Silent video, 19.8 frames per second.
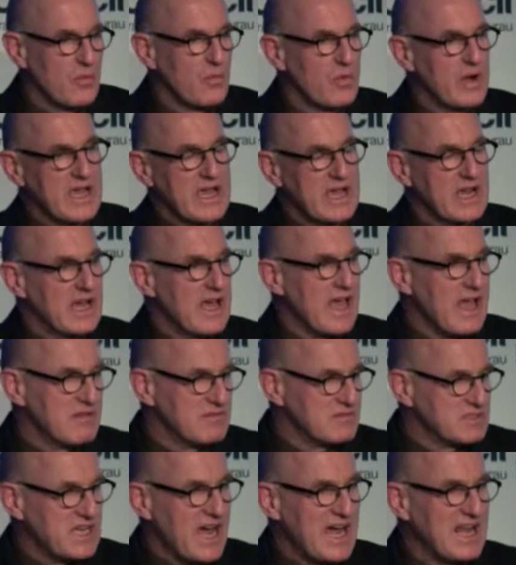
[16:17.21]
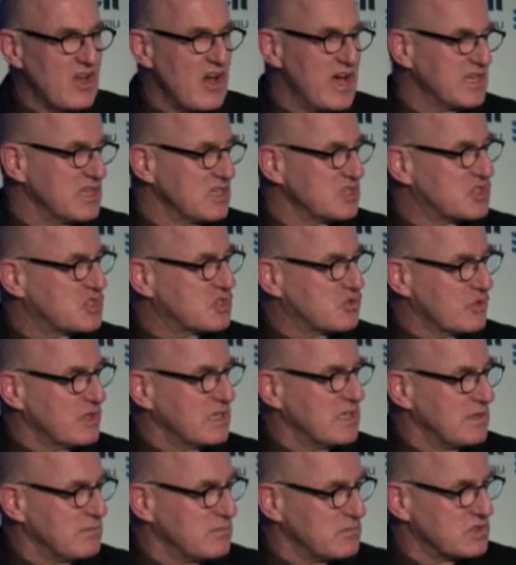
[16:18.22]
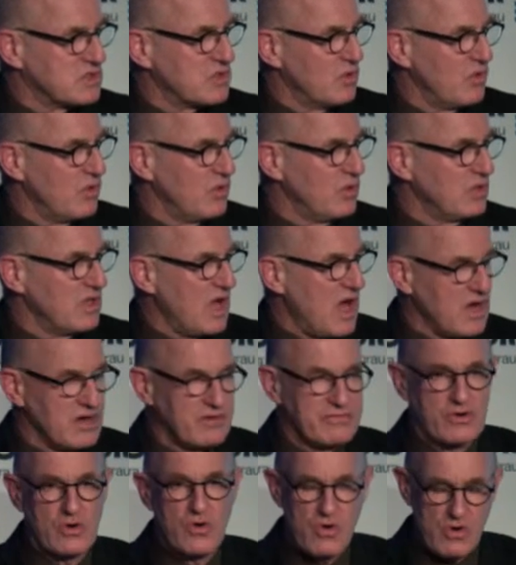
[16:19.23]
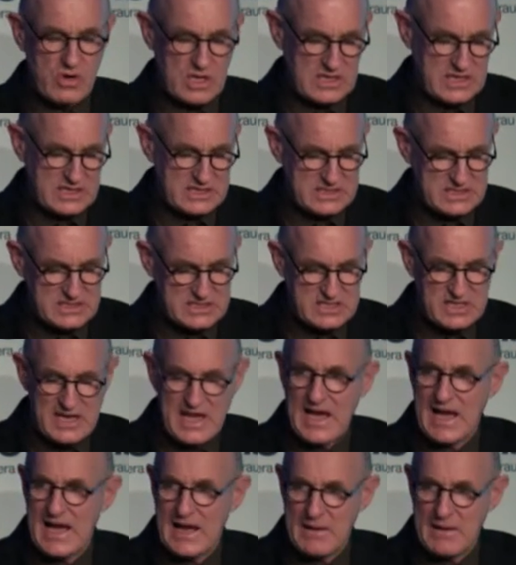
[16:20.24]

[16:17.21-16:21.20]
We're daylighting streams all over Auckland.